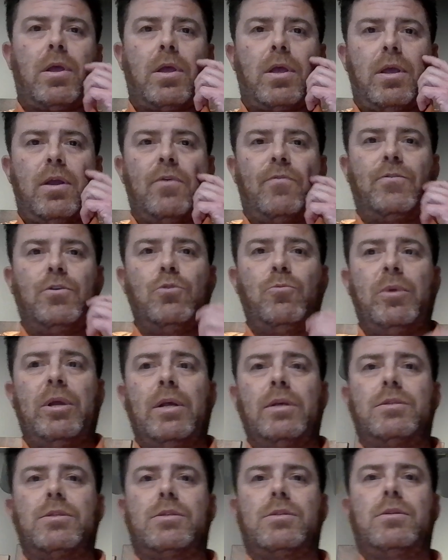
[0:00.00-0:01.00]
in a few
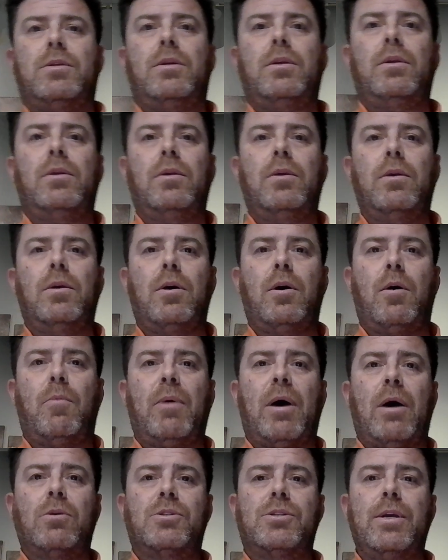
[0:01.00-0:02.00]
minutes
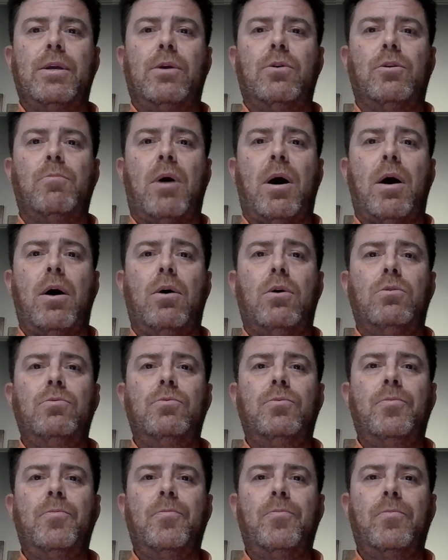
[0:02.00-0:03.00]
about Cinco de Mayo,
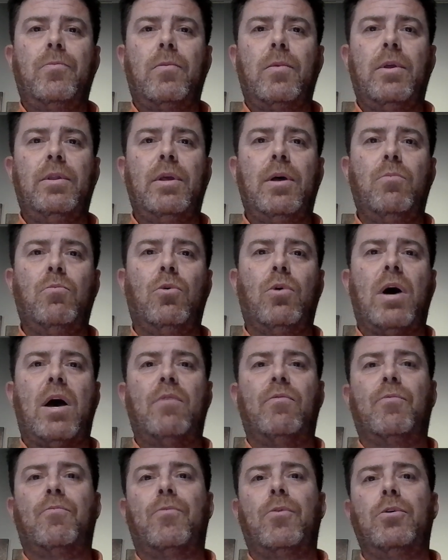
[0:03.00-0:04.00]
and then we'll have
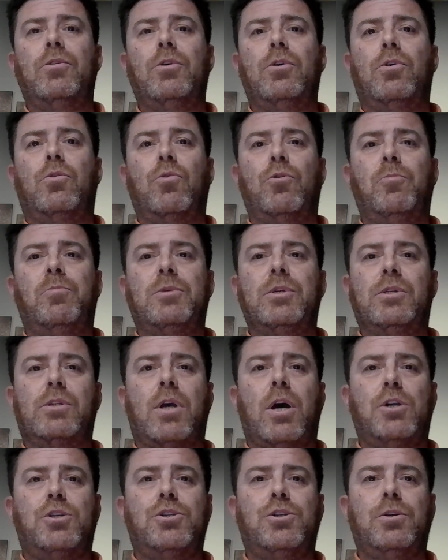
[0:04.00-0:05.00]
a further group
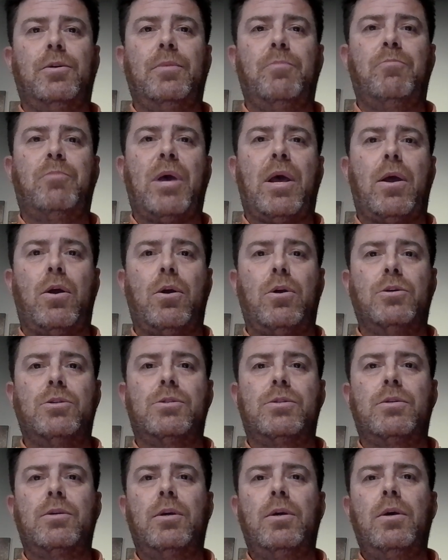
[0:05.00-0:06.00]
discussion in
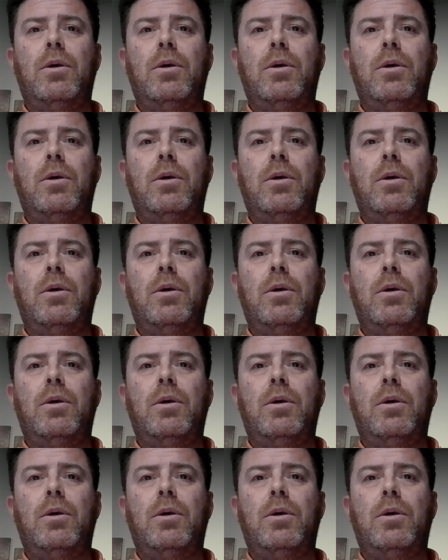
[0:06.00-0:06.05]
pairs